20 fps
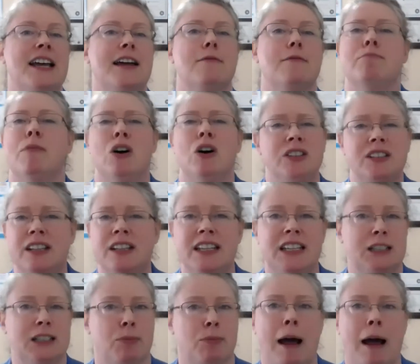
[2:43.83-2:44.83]
most of
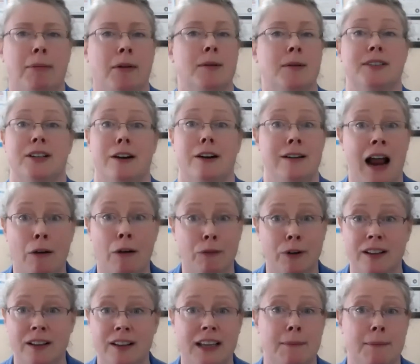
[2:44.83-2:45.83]
these problems are not
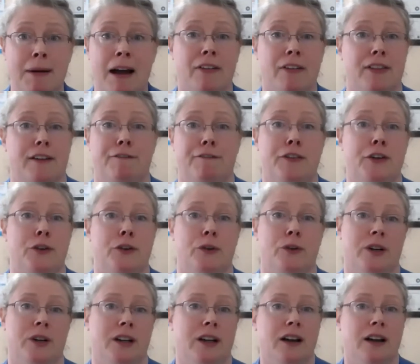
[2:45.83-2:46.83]
really about the
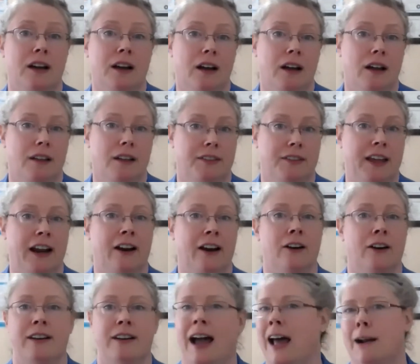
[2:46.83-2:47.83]
food.
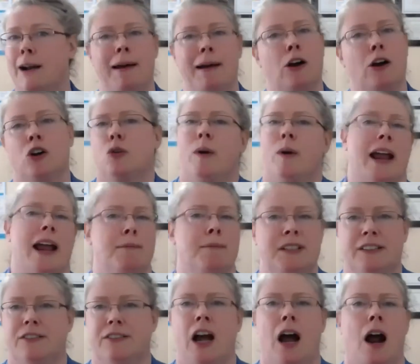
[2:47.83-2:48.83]
They're not about grams
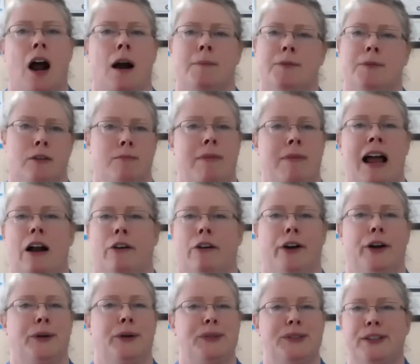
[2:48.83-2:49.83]
of carbs or
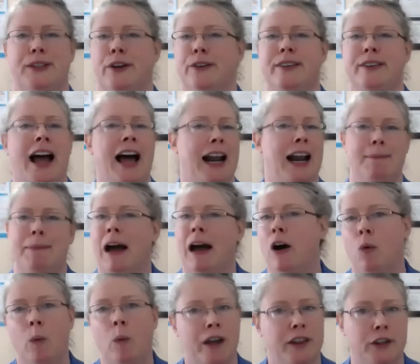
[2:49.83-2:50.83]
macros. They're not
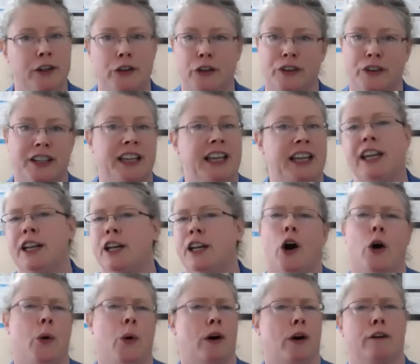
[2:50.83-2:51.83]
about whether you're
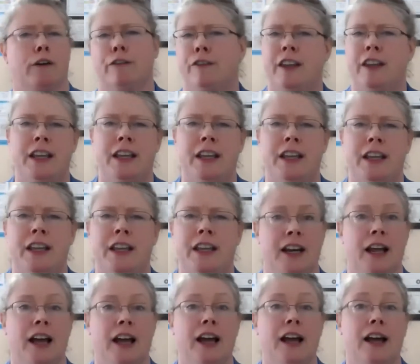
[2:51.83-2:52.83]
keto or
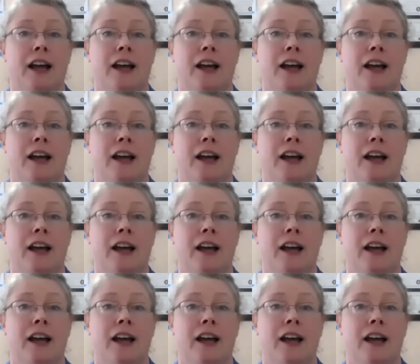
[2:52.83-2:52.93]
vegan.